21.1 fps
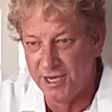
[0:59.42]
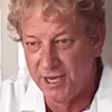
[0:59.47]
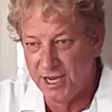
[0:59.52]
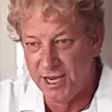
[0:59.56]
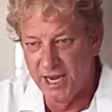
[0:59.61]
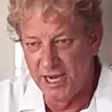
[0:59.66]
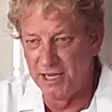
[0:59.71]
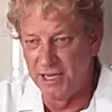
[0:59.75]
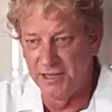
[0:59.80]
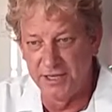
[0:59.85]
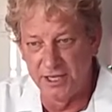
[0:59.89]

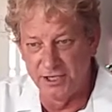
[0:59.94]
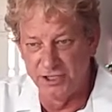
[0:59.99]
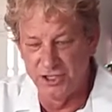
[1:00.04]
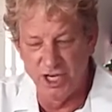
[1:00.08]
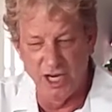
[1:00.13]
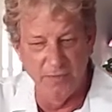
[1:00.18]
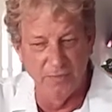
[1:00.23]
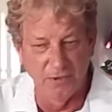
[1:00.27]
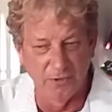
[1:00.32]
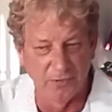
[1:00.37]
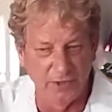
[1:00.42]
anything
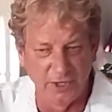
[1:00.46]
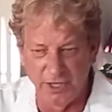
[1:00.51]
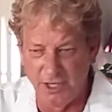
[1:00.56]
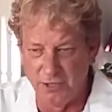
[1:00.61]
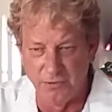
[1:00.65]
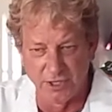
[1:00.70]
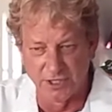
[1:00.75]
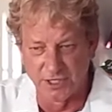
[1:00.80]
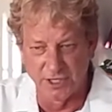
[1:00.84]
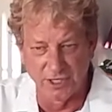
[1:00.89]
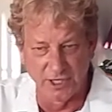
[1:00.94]
cheaper really
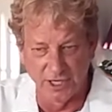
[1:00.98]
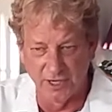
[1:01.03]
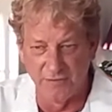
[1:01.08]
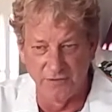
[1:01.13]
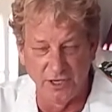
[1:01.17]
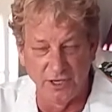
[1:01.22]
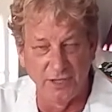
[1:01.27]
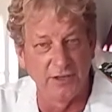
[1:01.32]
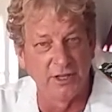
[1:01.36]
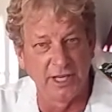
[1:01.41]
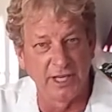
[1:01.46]
wasn't giving
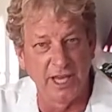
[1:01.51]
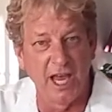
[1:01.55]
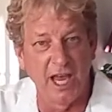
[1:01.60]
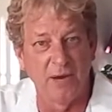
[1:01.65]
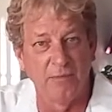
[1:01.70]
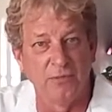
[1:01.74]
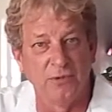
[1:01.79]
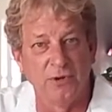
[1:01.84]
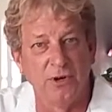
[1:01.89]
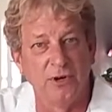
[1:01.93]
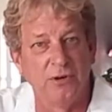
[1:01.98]
you the
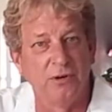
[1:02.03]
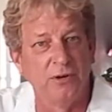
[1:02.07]
camera